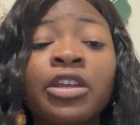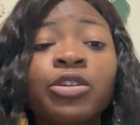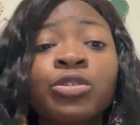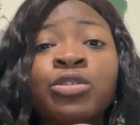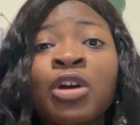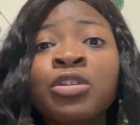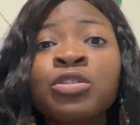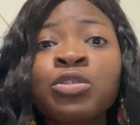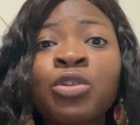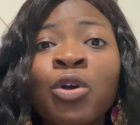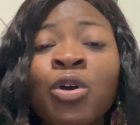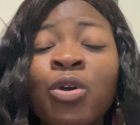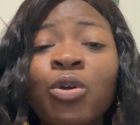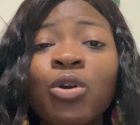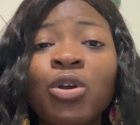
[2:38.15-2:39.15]
you don't
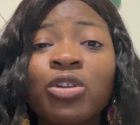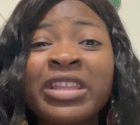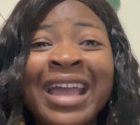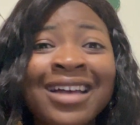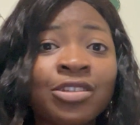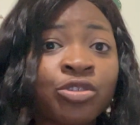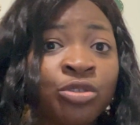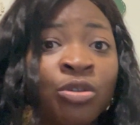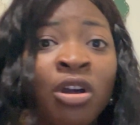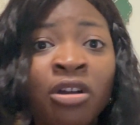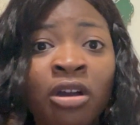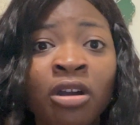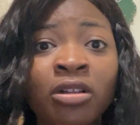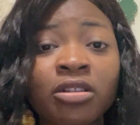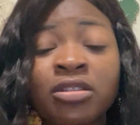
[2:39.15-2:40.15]
know their
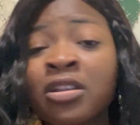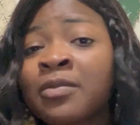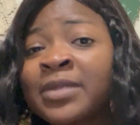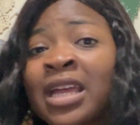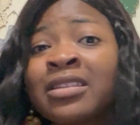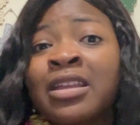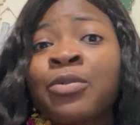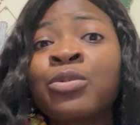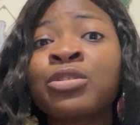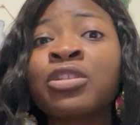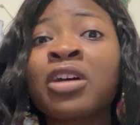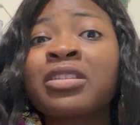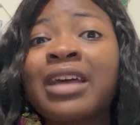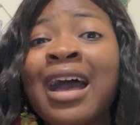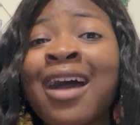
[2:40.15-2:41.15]
struggle sometimes they will
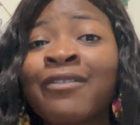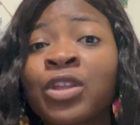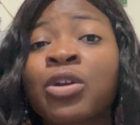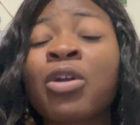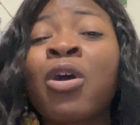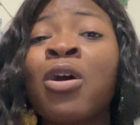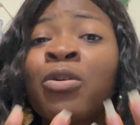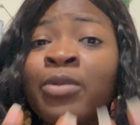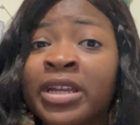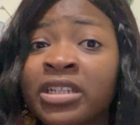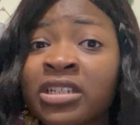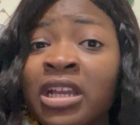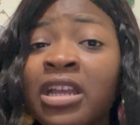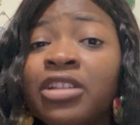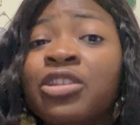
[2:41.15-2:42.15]
not have the courage